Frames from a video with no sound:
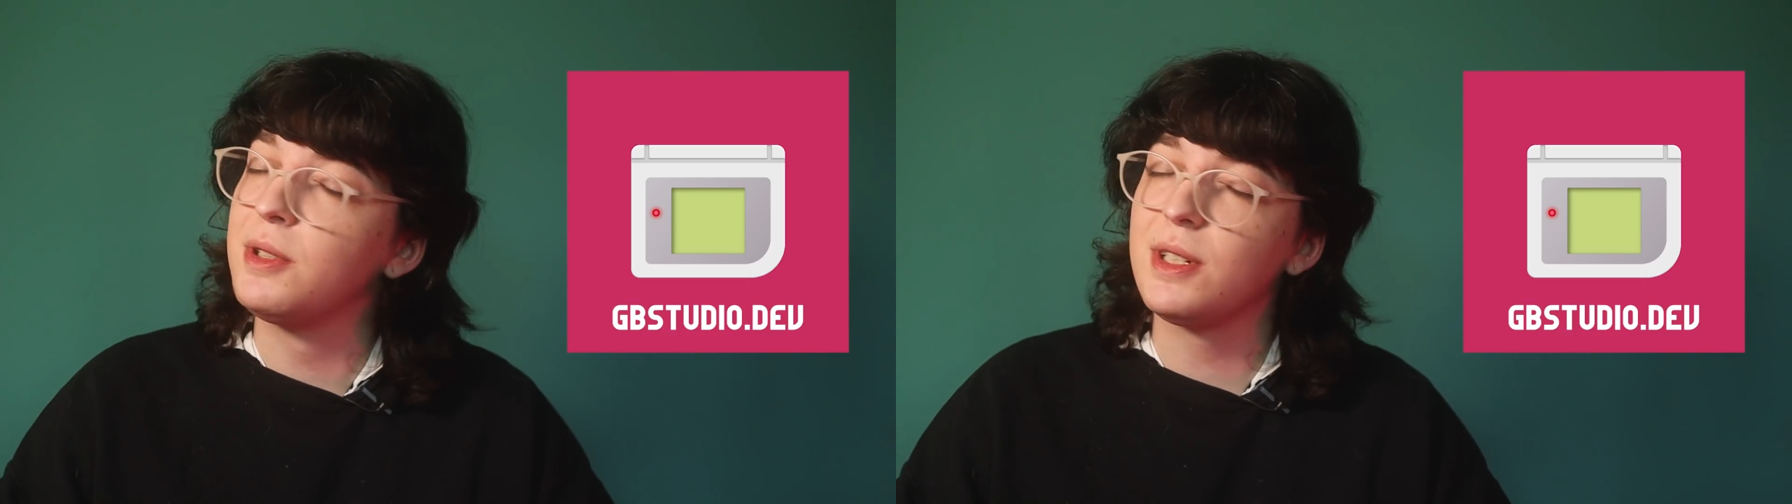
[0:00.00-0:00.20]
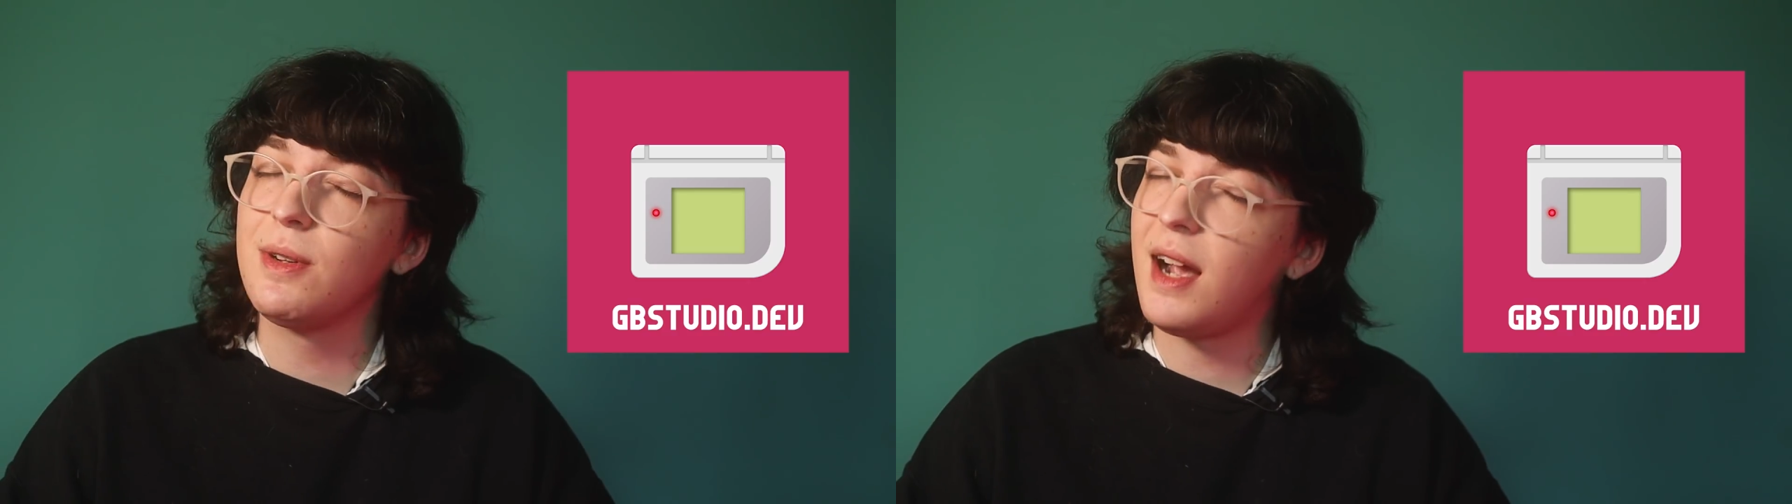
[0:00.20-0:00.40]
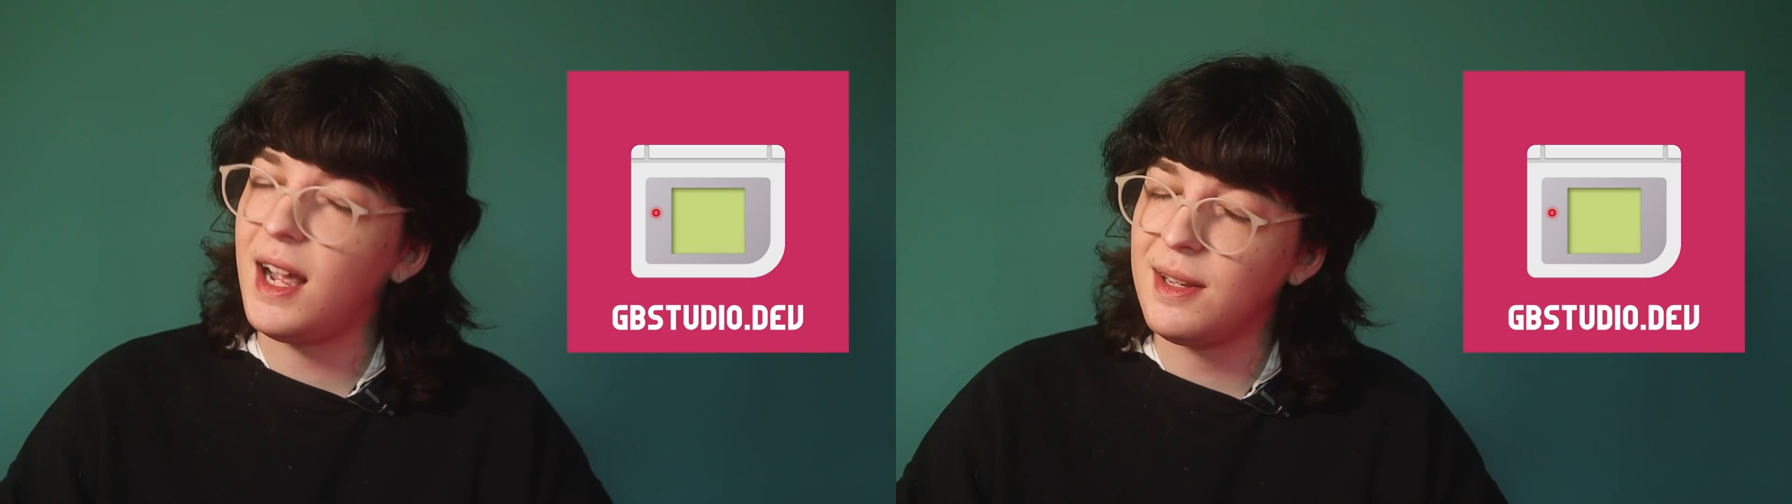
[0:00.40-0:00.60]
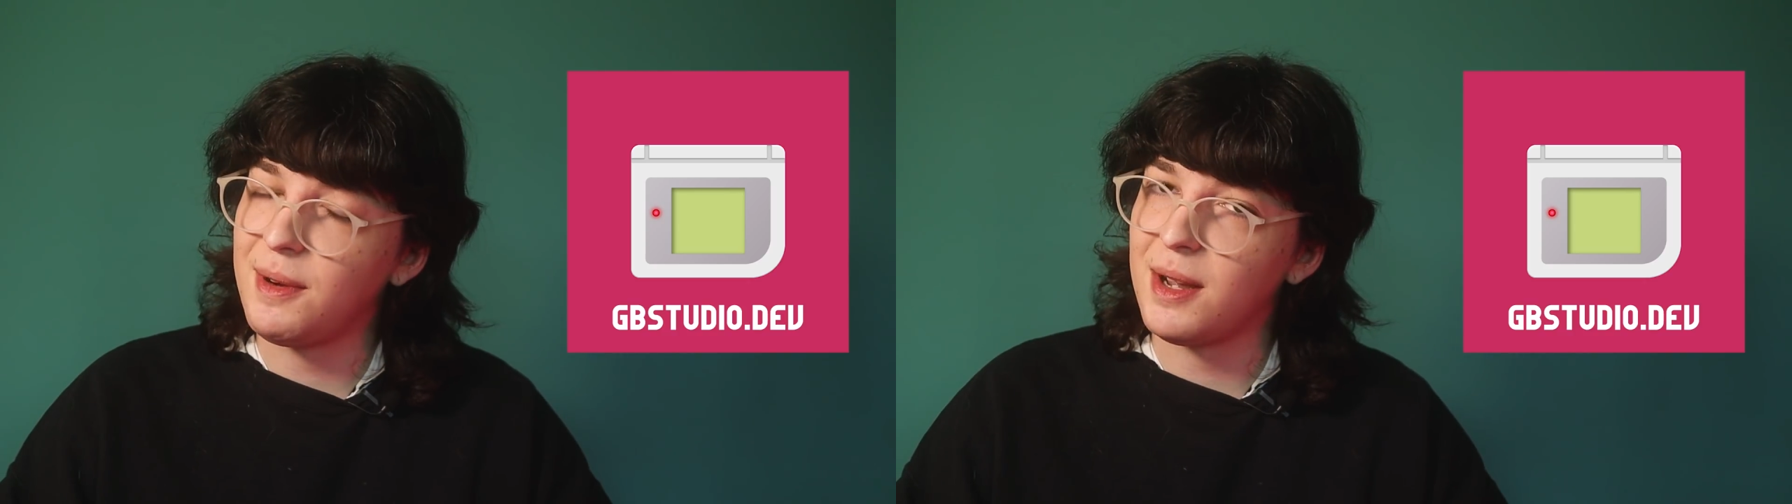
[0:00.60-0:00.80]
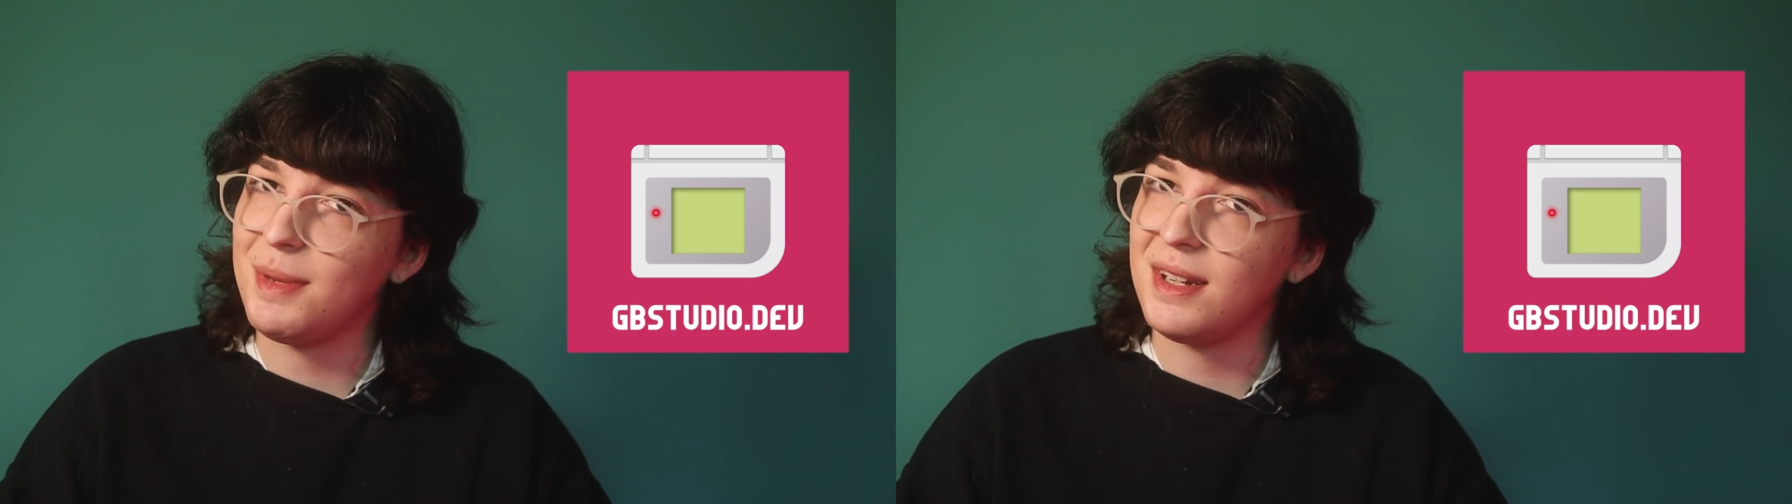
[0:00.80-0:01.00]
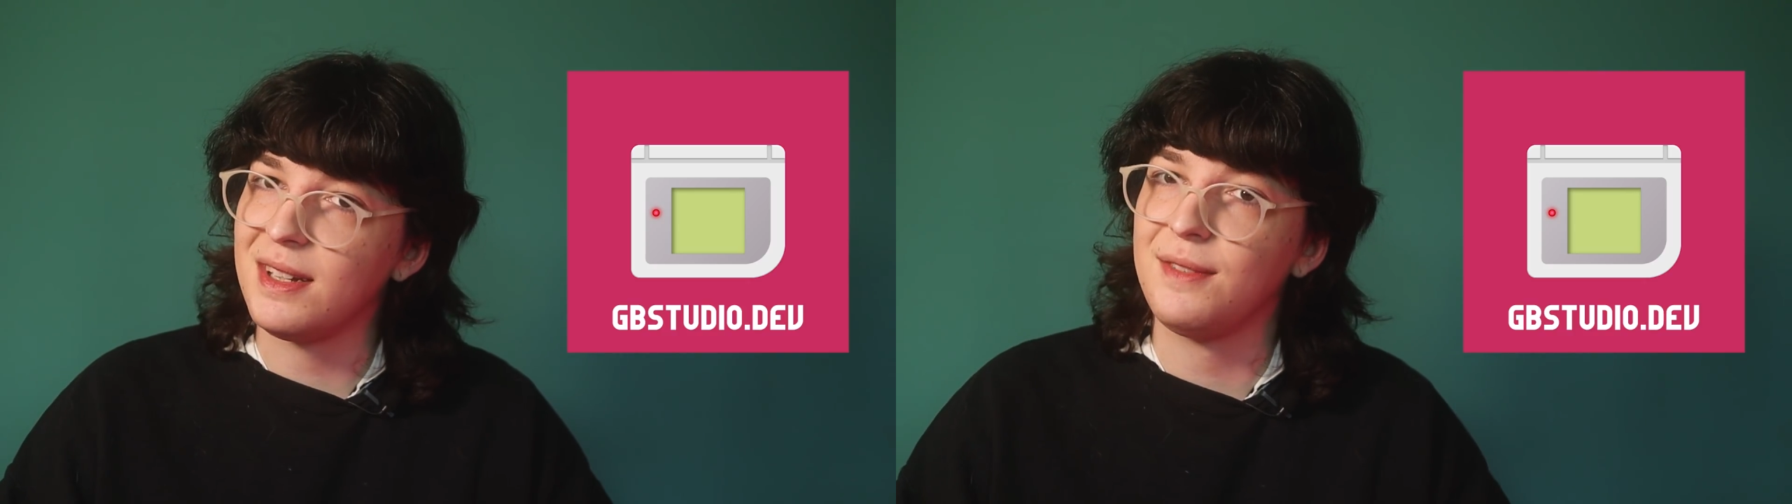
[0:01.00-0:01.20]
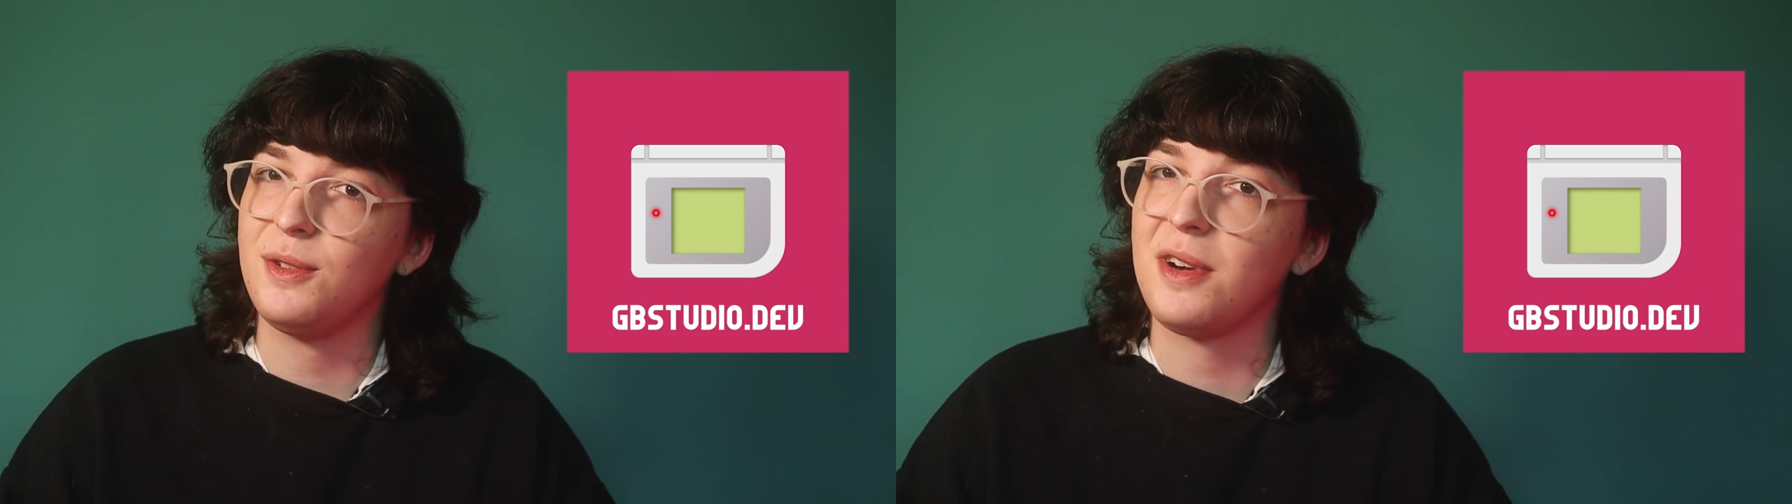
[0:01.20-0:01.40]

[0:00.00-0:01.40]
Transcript: which I would highly recommend if